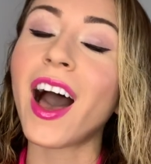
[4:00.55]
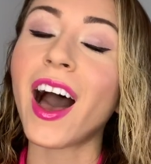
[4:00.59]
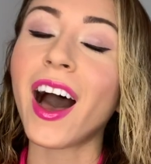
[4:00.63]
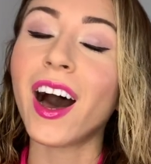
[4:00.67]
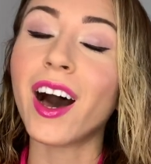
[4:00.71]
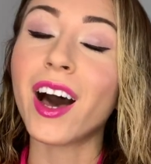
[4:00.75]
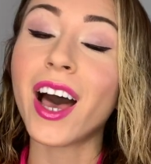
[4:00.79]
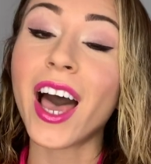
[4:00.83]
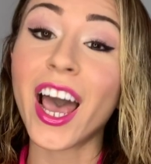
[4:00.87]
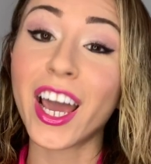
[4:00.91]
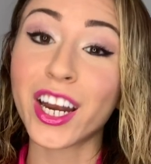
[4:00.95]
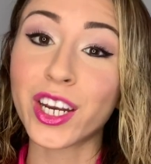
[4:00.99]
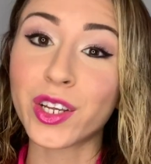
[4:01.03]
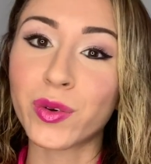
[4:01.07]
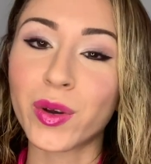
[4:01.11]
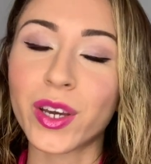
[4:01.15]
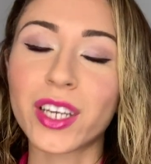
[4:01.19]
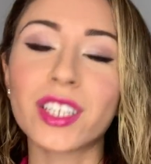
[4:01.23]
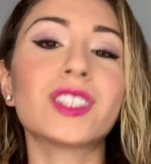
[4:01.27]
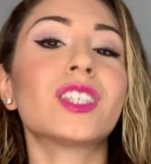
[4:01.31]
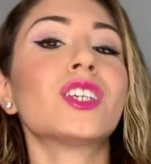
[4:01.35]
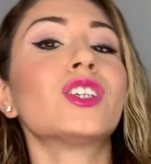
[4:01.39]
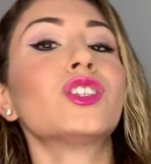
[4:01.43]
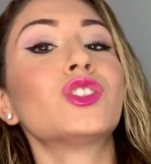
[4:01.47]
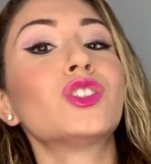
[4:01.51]
Uh,
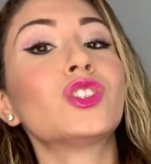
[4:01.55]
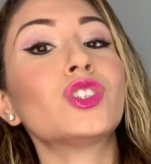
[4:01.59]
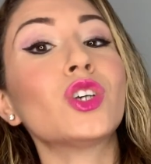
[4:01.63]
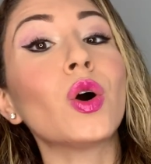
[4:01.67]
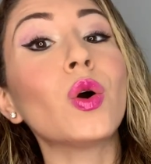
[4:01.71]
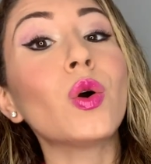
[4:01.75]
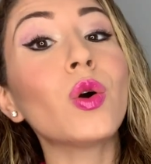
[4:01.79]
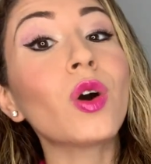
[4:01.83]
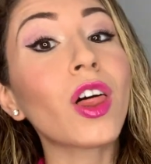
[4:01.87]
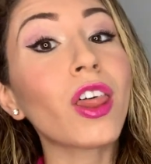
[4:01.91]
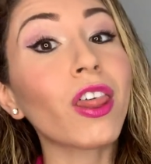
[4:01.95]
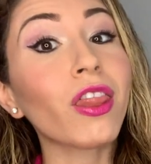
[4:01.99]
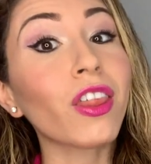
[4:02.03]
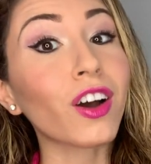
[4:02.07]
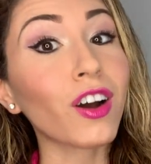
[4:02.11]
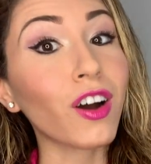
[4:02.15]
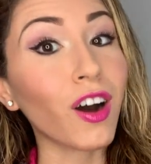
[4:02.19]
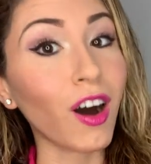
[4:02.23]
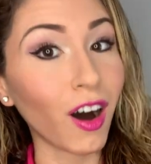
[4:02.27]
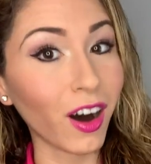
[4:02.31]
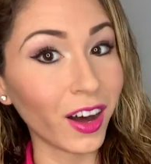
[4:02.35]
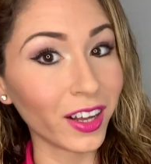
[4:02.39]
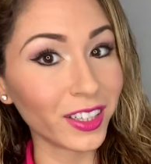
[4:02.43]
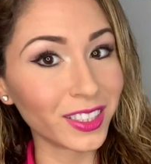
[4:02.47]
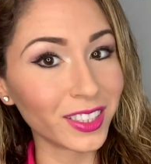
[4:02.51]
anyways, so the
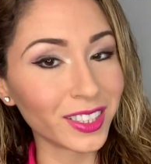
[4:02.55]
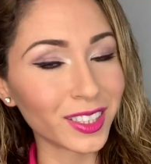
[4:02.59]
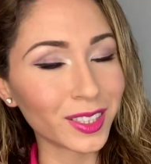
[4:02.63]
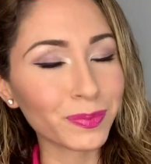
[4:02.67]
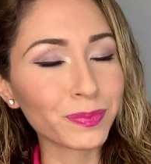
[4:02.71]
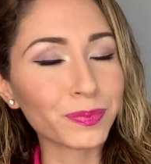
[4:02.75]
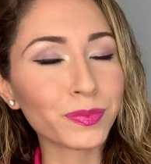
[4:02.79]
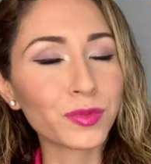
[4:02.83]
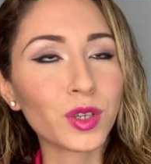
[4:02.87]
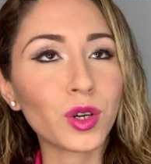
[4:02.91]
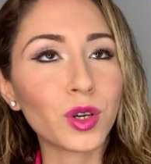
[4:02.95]
cons.